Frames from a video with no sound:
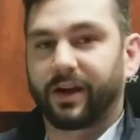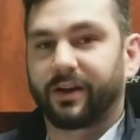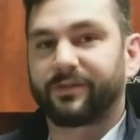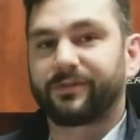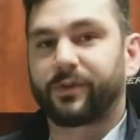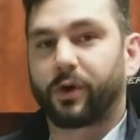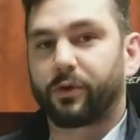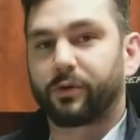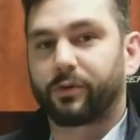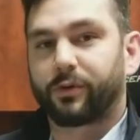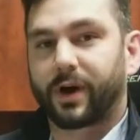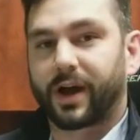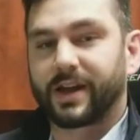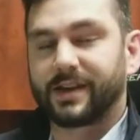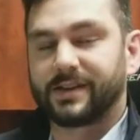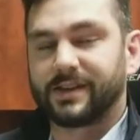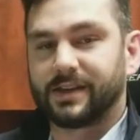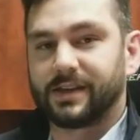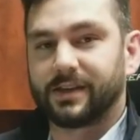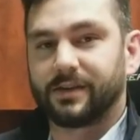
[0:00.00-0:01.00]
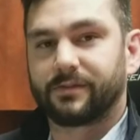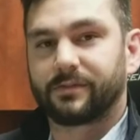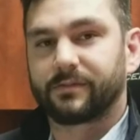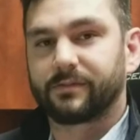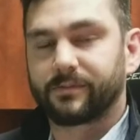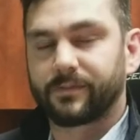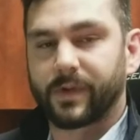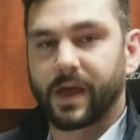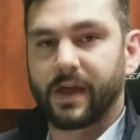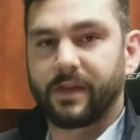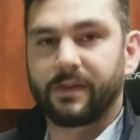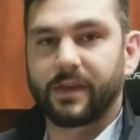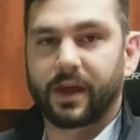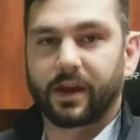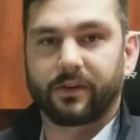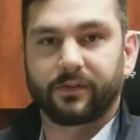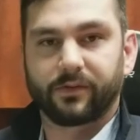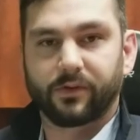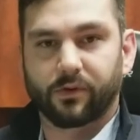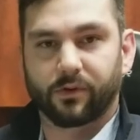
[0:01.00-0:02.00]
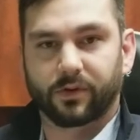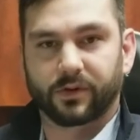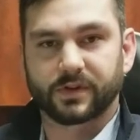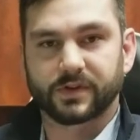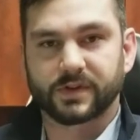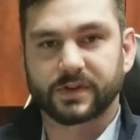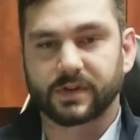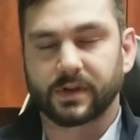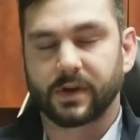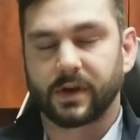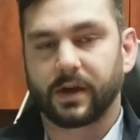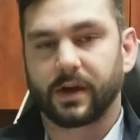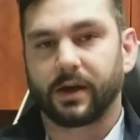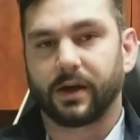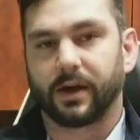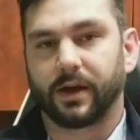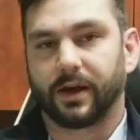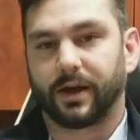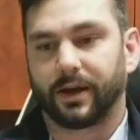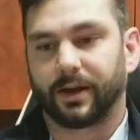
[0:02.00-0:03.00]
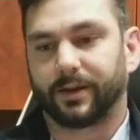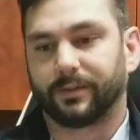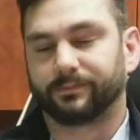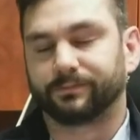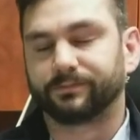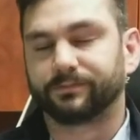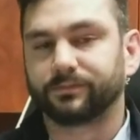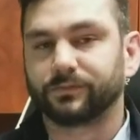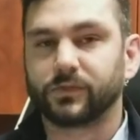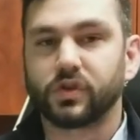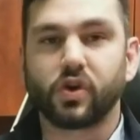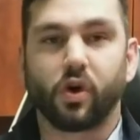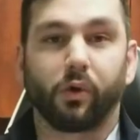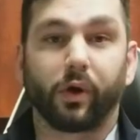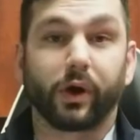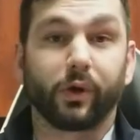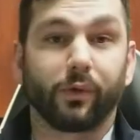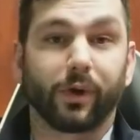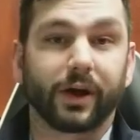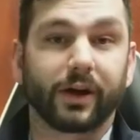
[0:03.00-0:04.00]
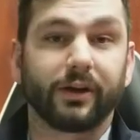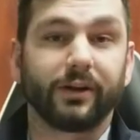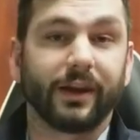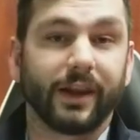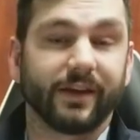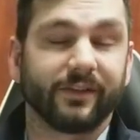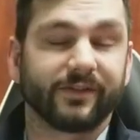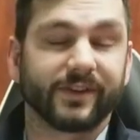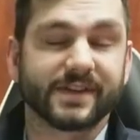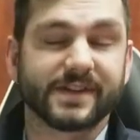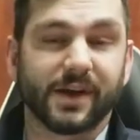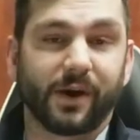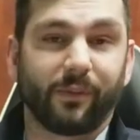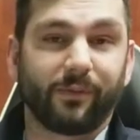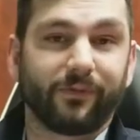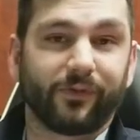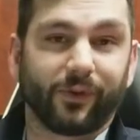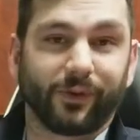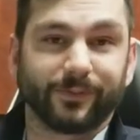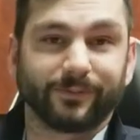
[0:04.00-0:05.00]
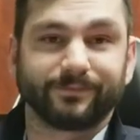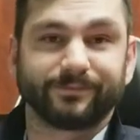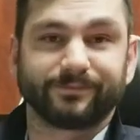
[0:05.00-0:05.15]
photo ID, and then of course knowing where you live is helpful.